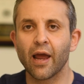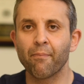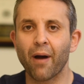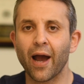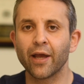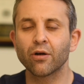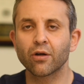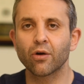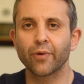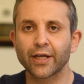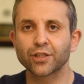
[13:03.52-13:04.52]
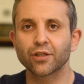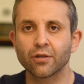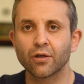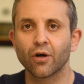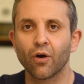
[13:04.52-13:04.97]
a minor
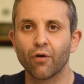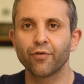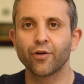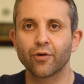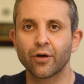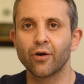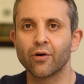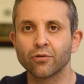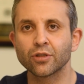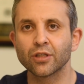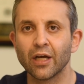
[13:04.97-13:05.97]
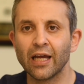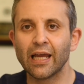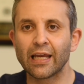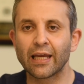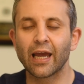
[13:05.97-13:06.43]
correction of your nose
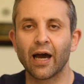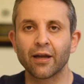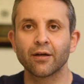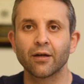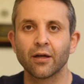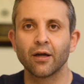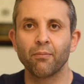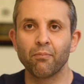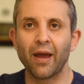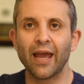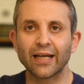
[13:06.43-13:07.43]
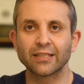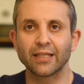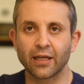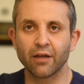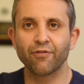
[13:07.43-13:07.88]
can make a
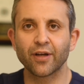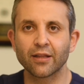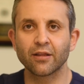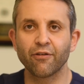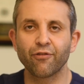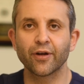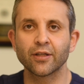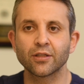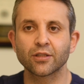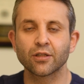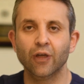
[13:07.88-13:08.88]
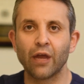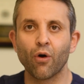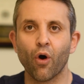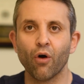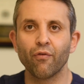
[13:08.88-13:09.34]
significant difference
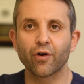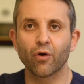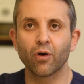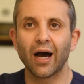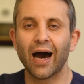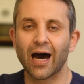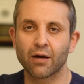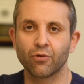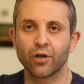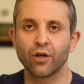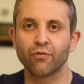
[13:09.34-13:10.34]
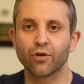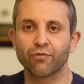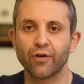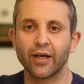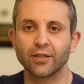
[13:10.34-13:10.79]
in overall harmony of your
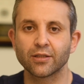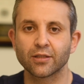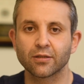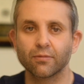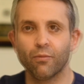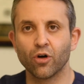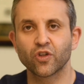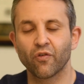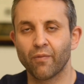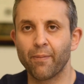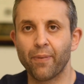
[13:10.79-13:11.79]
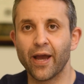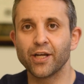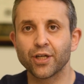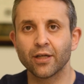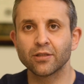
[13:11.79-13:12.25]
face. Most of my
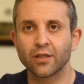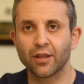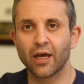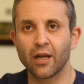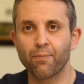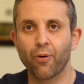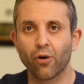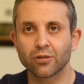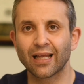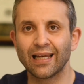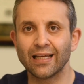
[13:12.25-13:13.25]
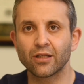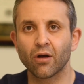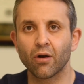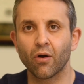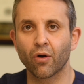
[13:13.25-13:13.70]
patients, they report
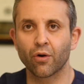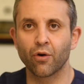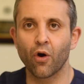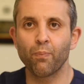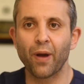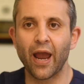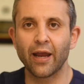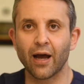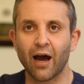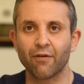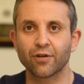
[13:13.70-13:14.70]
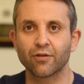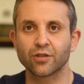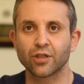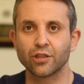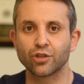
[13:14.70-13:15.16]
little or no pain after the
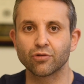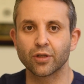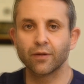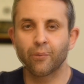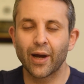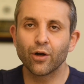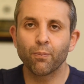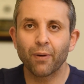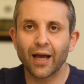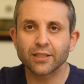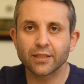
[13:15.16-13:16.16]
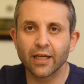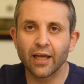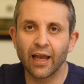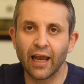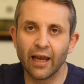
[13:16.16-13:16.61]
surgery.
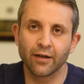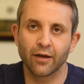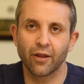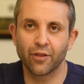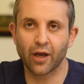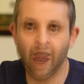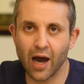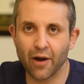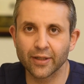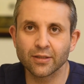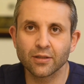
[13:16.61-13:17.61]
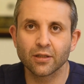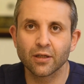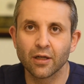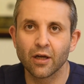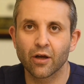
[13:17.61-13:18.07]
Rhinoplasty in the current
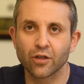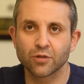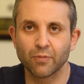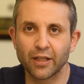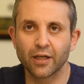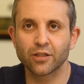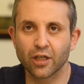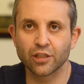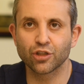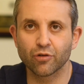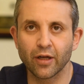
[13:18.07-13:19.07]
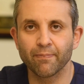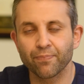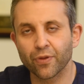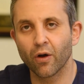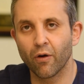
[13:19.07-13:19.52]
cosmetic surgery
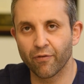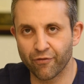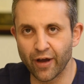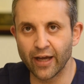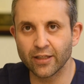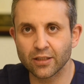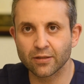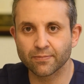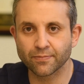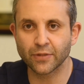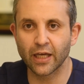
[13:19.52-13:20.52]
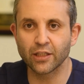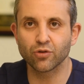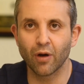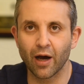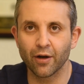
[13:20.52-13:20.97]
of the face is
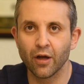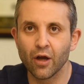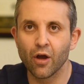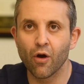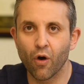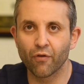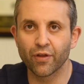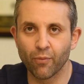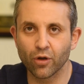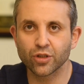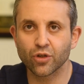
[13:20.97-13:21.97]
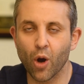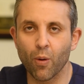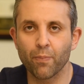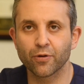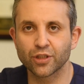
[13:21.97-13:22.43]
one of the most
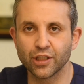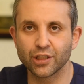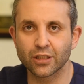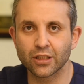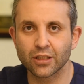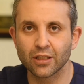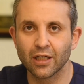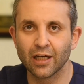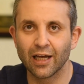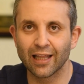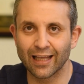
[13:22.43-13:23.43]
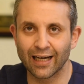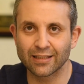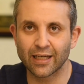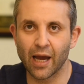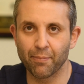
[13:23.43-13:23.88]
common procedures
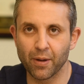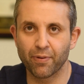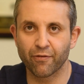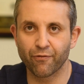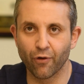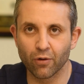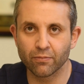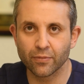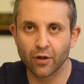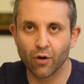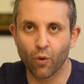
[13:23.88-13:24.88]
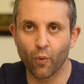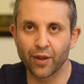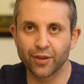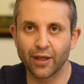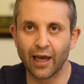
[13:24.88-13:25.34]
that can be performed
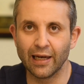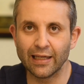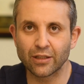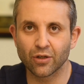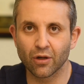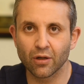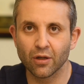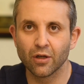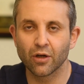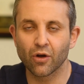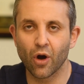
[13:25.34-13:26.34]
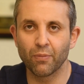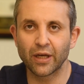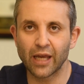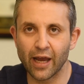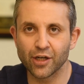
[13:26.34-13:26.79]
with a little
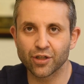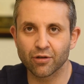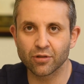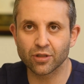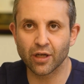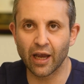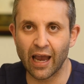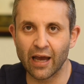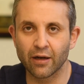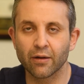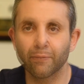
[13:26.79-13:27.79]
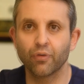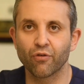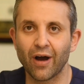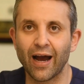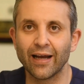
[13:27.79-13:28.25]
complications and
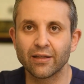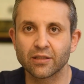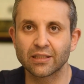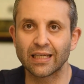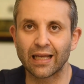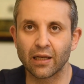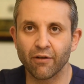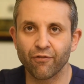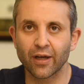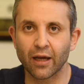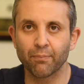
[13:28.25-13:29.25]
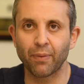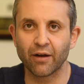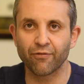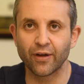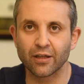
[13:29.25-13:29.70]
provide significant
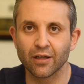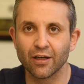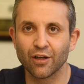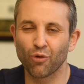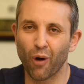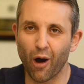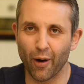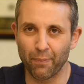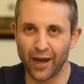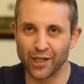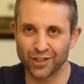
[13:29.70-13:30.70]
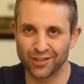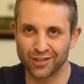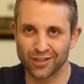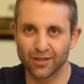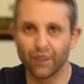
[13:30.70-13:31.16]
benefit to our
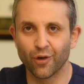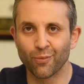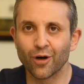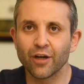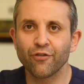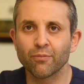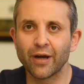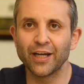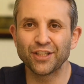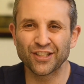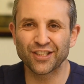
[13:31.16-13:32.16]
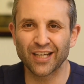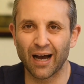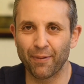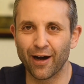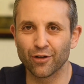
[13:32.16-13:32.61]
patients. For more information
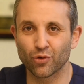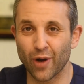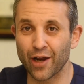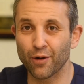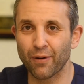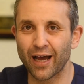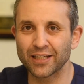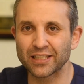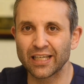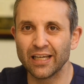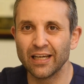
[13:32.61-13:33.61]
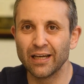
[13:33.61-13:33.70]
about rhinoplasty,